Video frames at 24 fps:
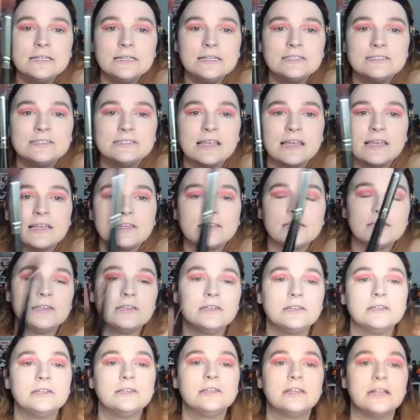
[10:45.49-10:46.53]
It's like,
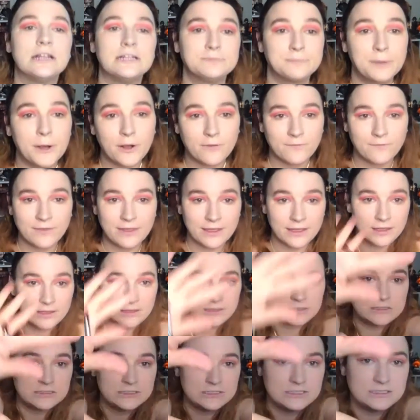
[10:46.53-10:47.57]
it's perfect. You
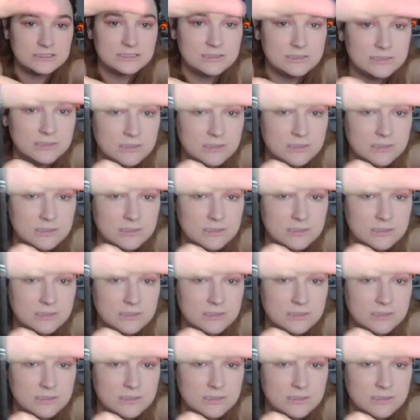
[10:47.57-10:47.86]
just,